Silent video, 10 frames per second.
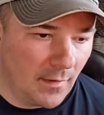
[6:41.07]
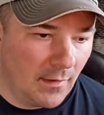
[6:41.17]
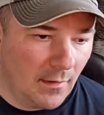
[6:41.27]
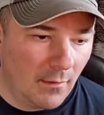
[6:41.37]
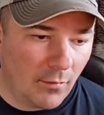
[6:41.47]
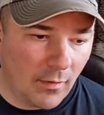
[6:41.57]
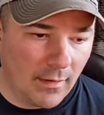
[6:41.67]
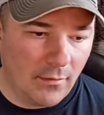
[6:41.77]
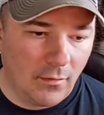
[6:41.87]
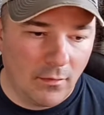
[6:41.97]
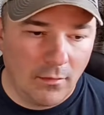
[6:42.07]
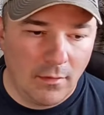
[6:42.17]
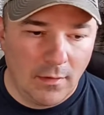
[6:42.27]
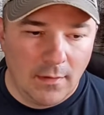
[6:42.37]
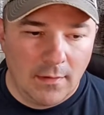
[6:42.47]
Pretty cool.
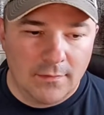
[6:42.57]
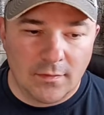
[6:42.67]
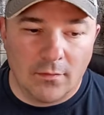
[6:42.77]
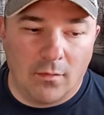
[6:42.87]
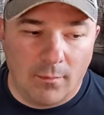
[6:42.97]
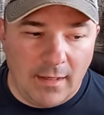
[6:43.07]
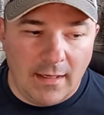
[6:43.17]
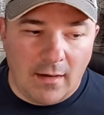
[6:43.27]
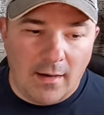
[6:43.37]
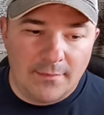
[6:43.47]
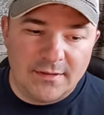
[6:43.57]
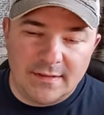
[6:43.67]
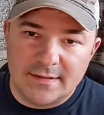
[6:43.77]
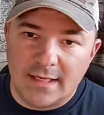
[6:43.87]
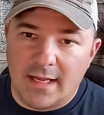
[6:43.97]
So many options,
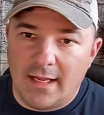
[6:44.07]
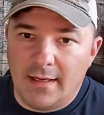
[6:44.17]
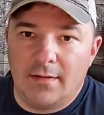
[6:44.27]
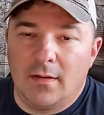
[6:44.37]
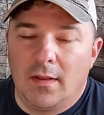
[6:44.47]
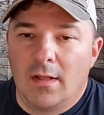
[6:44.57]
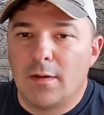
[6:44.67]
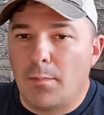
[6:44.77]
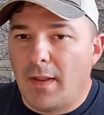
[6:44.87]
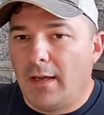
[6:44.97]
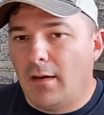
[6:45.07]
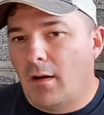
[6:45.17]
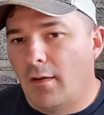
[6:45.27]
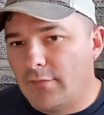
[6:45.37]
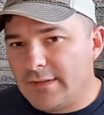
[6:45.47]
and depending
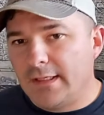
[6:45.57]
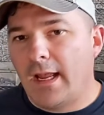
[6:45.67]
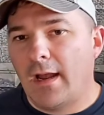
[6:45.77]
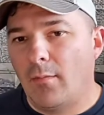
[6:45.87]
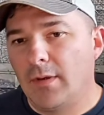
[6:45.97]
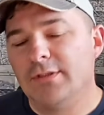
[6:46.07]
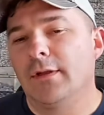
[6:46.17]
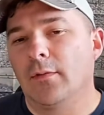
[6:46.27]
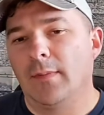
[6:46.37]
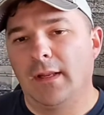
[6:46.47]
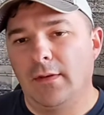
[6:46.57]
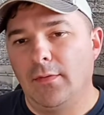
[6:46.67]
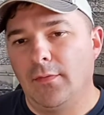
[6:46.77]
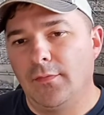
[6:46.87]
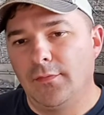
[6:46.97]
obviously how much they're being
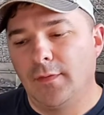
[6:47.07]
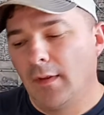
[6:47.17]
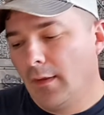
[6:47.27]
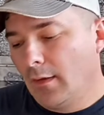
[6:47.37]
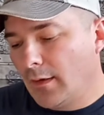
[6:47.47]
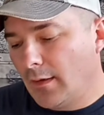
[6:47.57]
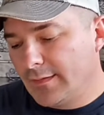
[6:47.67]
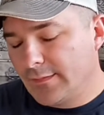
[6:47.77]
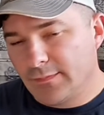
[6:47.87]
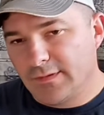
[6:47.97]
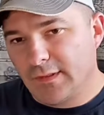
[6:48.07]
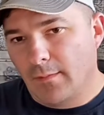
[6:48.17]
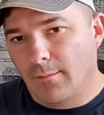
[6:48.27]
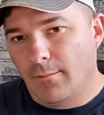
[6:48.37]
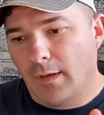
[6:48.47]
used,
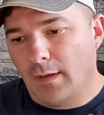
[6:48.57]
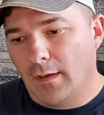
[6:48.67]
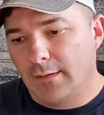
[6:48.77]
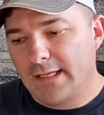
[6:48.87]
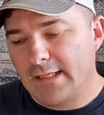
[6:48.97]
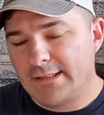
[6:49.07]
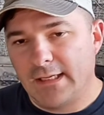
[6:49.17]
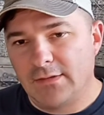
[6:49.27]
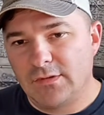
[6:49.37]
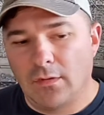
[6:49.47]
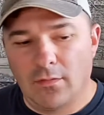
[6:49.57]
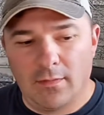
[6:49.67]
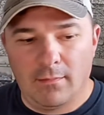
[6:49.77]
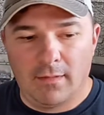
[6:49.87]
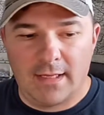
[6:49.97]
some testing has shown them
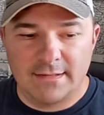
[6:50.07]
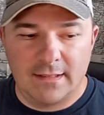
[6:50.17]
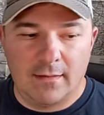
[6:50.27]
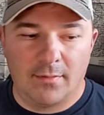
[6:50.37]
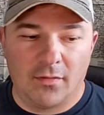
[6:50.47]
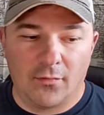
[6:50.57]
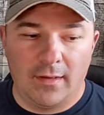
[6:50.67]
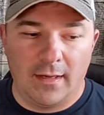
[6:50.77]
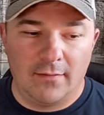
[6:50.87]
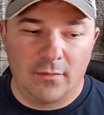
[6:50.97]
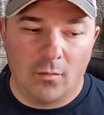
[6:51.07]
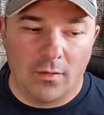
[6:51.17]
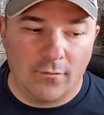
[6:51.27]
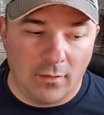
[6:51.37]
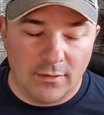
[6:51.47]
lasting up to 3 days on one
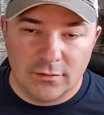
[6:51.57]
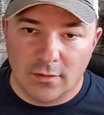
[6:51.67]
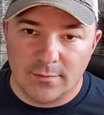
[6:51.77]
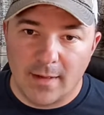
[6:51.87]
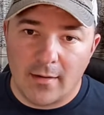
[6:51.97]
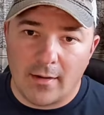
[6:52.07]
fully charged battery.